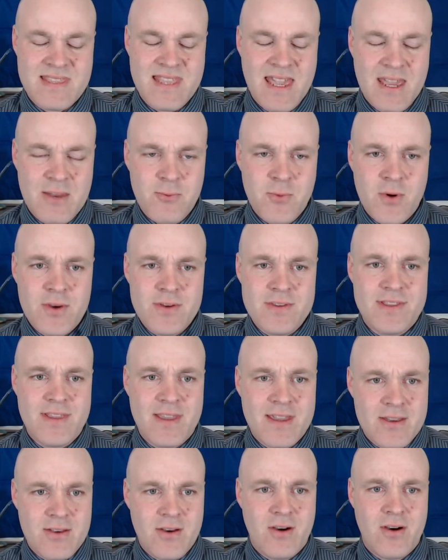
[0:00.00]
And words
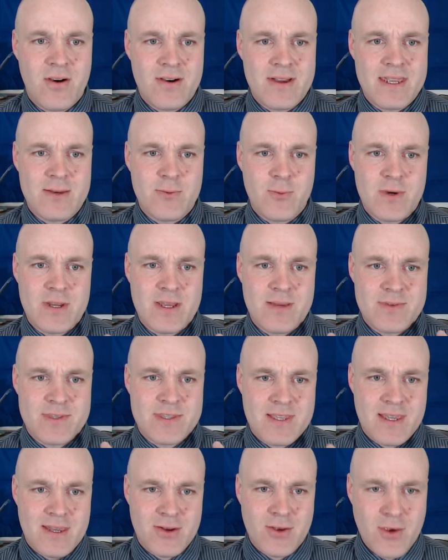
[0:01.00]
like, oh, it would
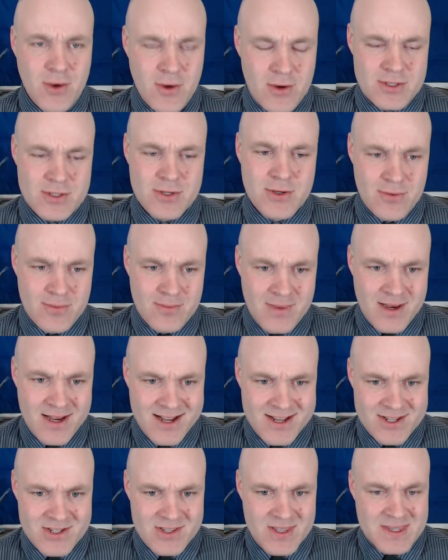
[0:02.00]
upset her too much,